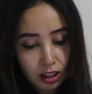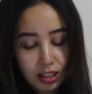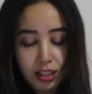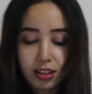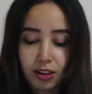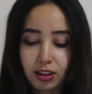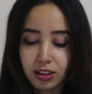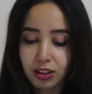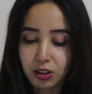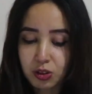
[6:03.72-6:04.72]
this is a,
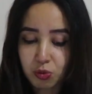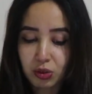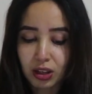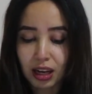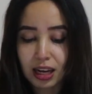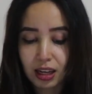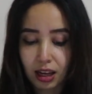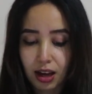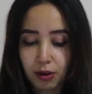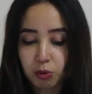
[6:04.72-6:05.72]
looks really
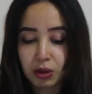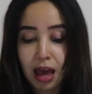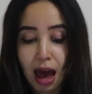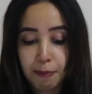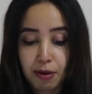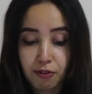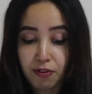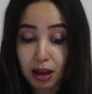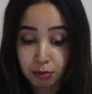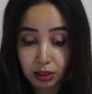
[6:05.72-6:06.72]
like a really happy
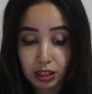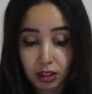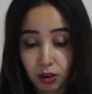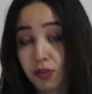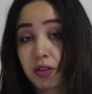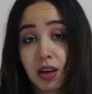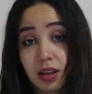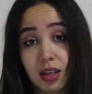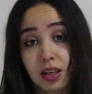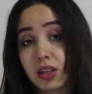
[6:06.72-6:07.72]
family over there
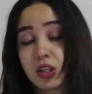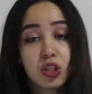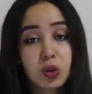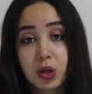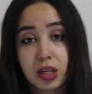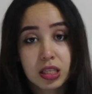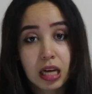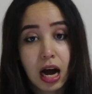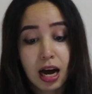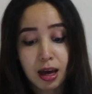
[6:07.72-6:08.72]
like they're enjoying their
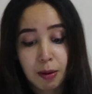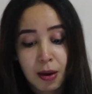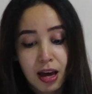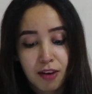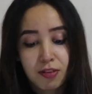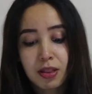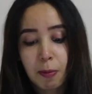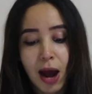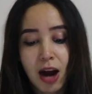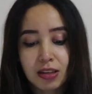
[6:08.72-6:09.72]
time even the
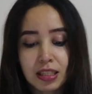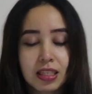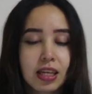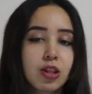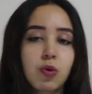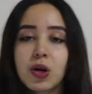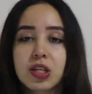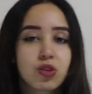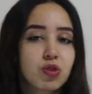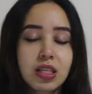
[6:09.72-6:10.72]
parents like the way
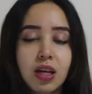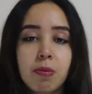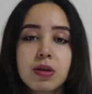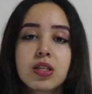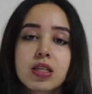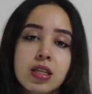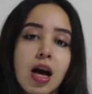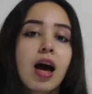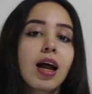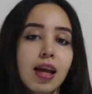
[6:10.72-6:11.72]
they dress up is just
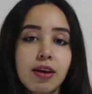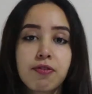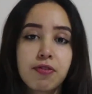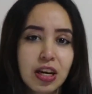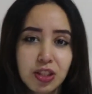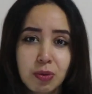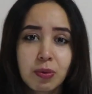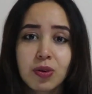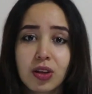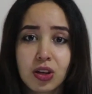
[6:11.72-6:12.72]
like
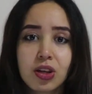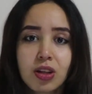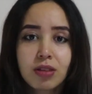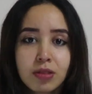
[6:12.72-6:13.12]
fashionable like